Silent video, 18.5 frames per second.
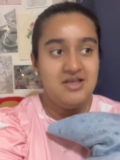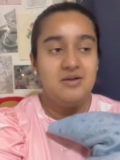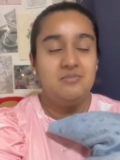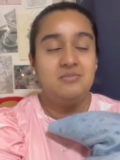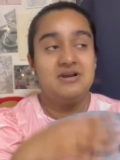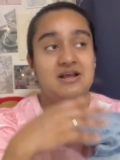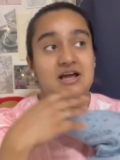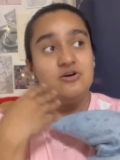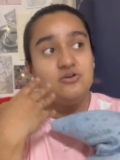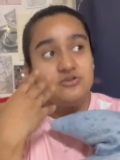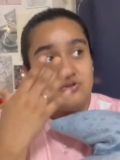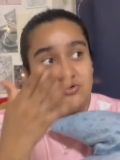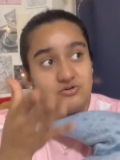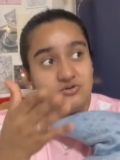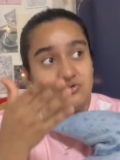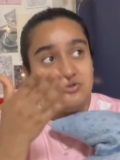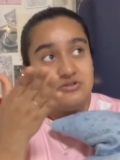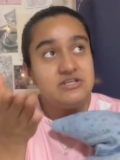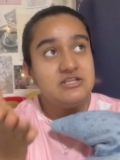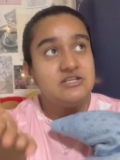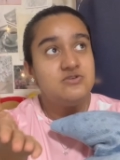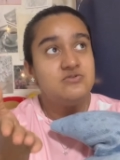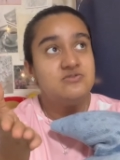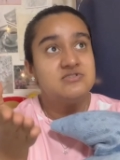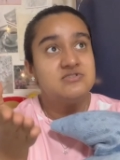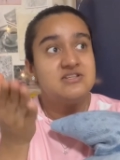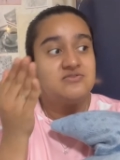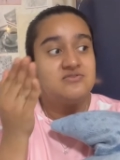but i don't only
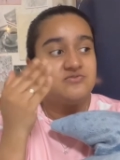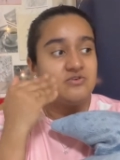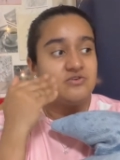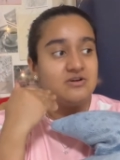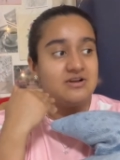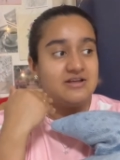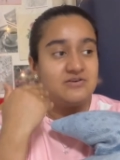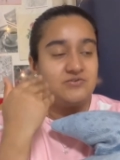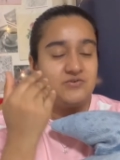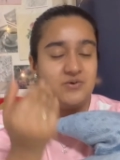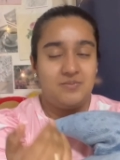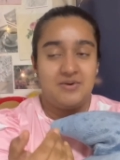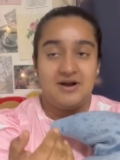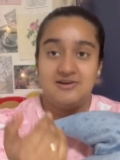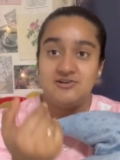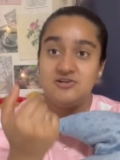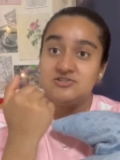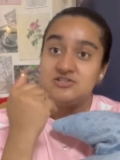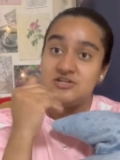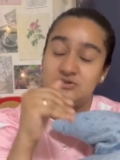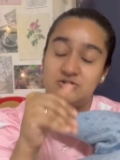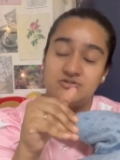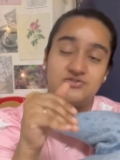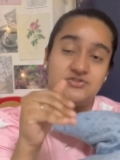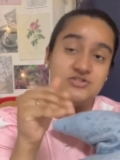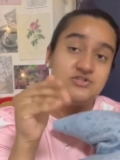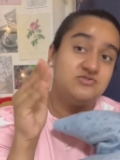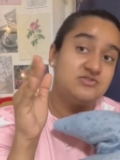use it for like reminders i
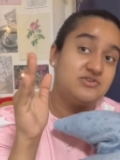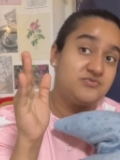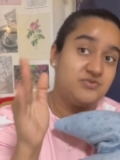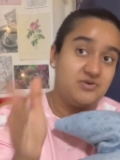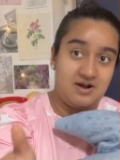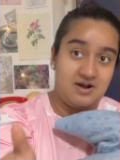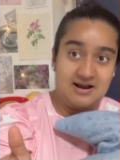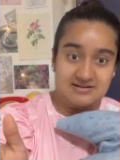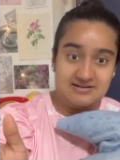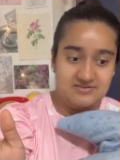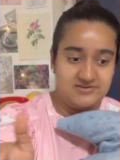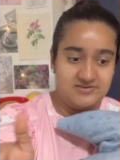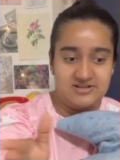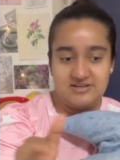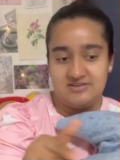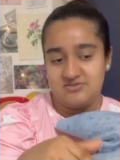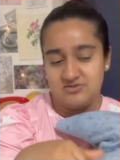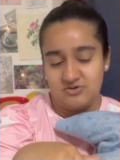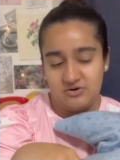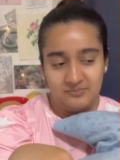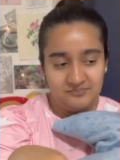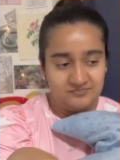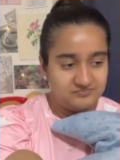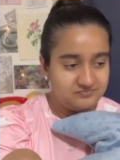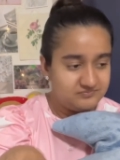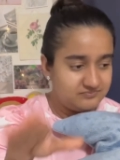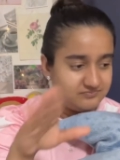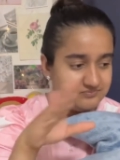also use it for activities so
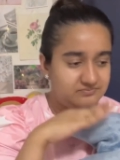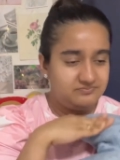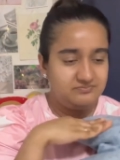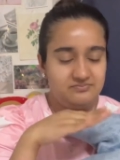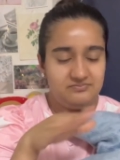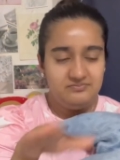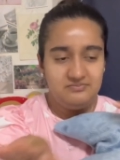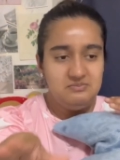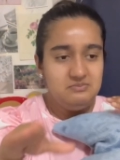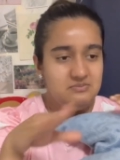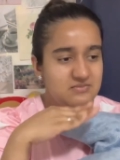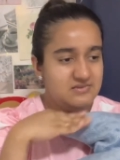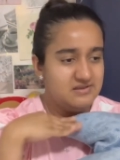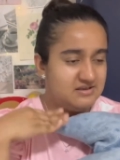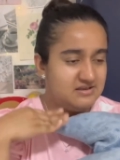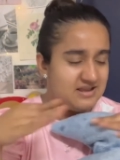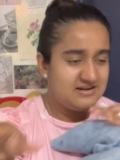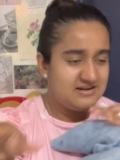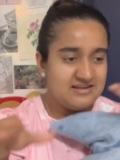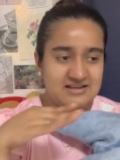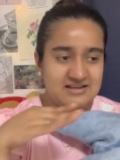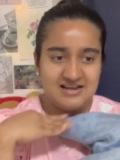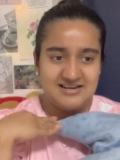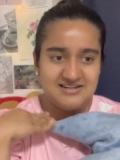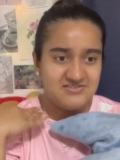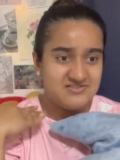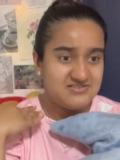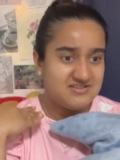any
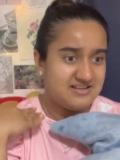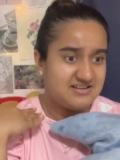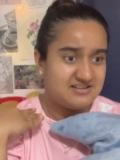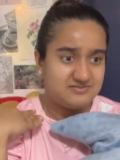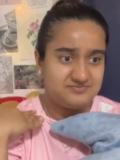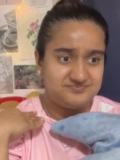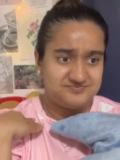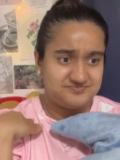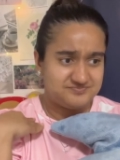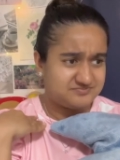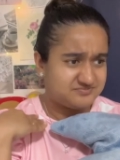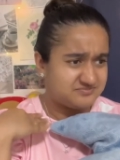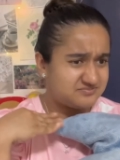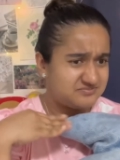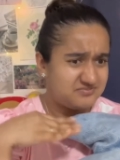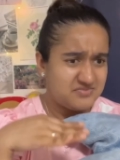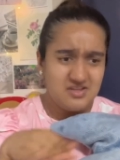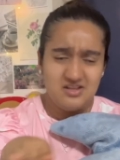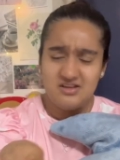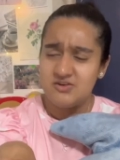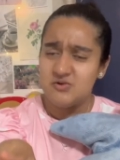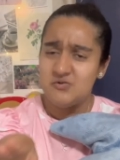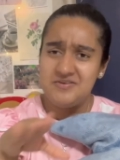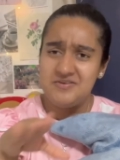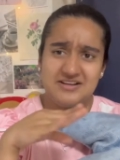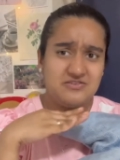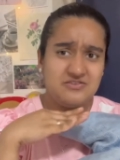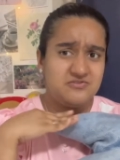kind of like
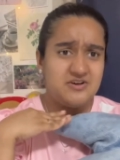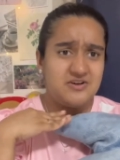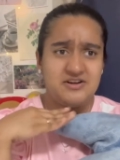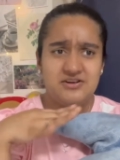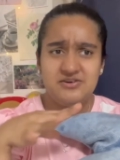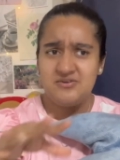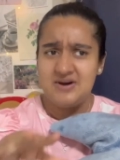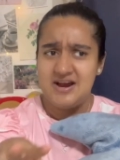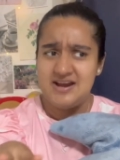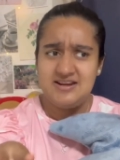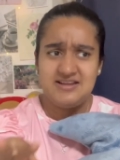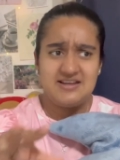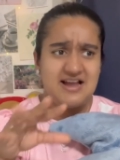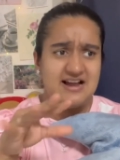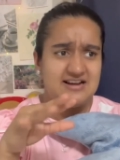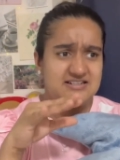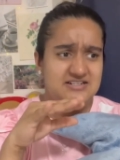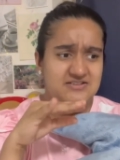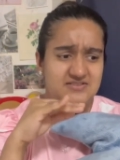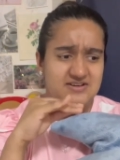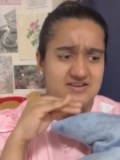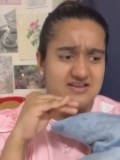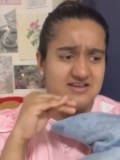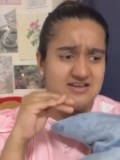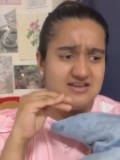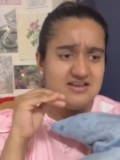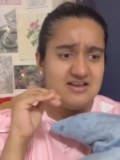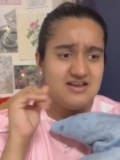quick fun writing
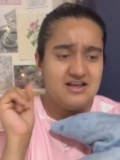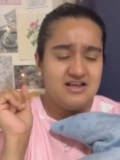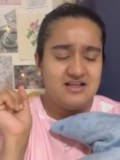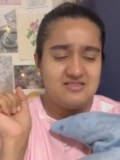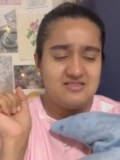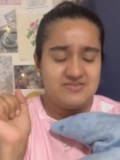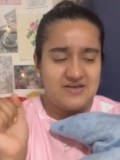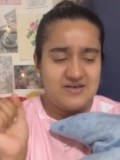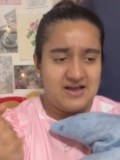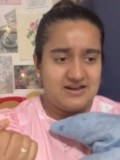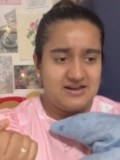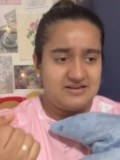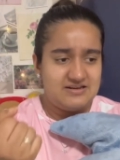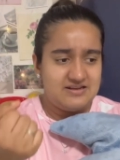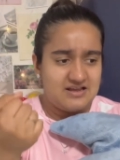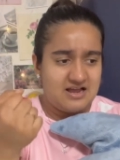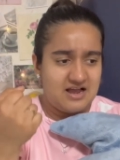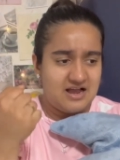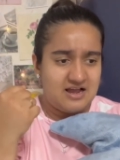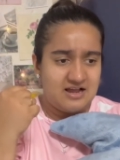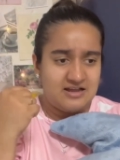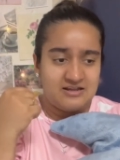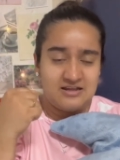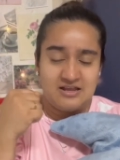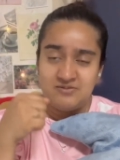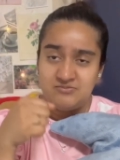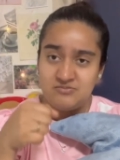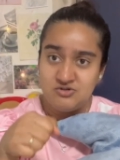activity that I
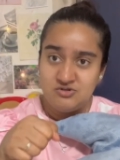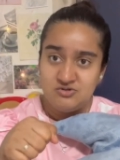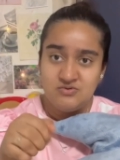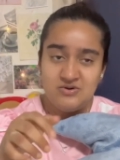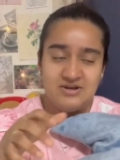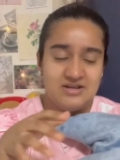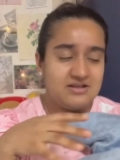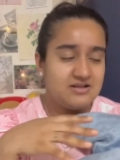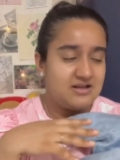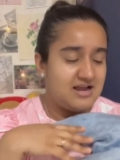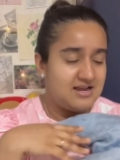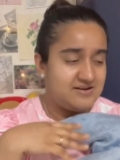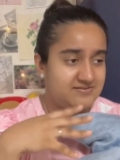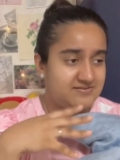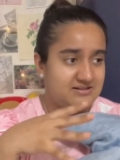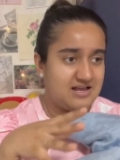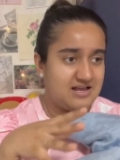am doing I will